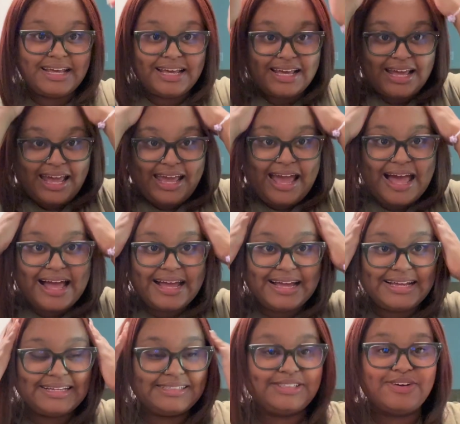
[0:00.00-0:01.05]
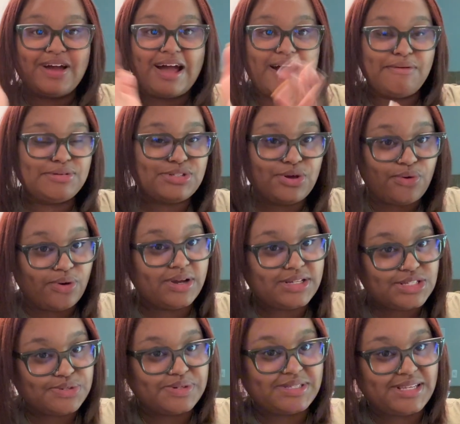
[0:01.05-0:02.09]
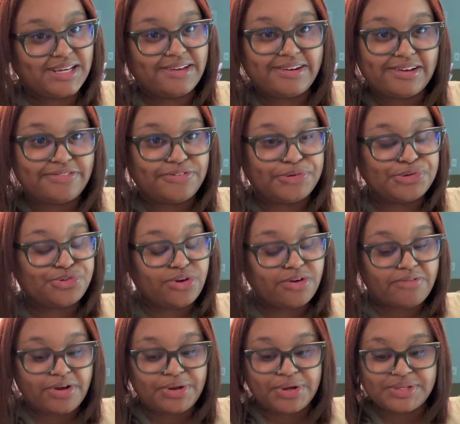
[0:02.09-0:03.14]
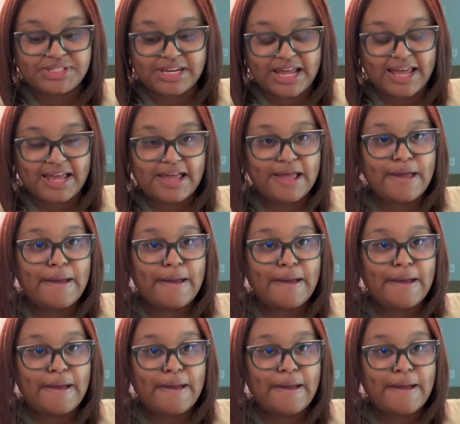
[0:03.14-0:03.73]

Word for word: Hey guys, so I was going to attend a food truck rodeo today,